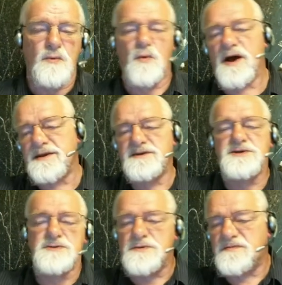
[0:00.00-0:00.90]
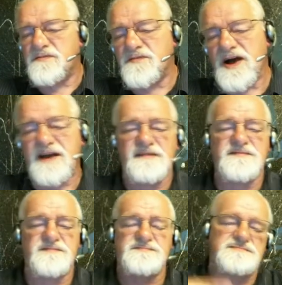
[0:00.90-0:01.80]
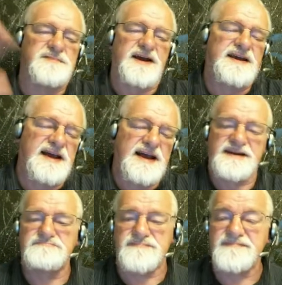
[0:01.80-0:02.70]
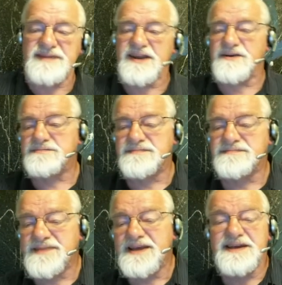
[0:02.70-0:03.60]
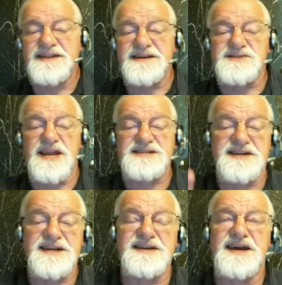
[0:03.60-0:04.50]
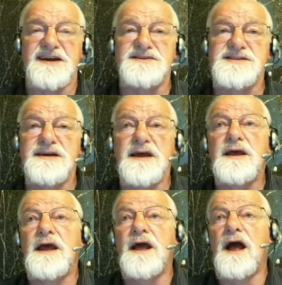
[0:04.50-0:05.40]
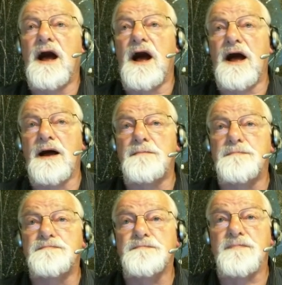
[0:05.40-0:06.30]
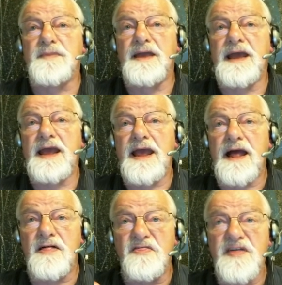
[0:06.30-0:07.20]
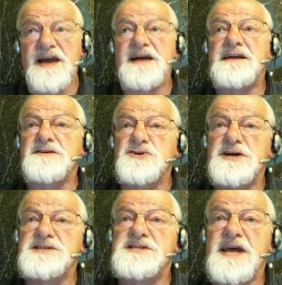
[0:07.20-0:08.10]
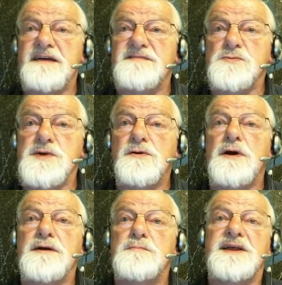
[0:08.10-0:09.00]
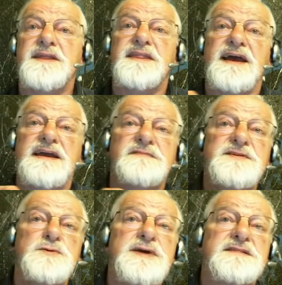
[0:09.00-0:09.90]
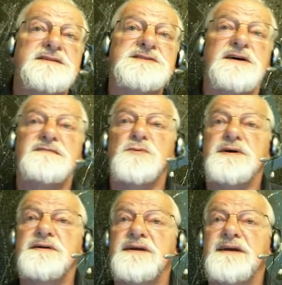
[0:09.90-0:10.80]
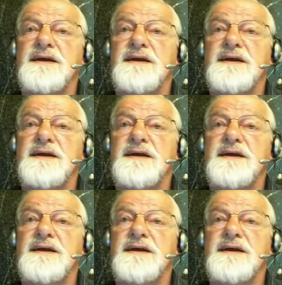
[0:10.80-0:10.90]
one, two, five. I, I you know, there's lots of details. Um, that does have the requirement that if you get the software,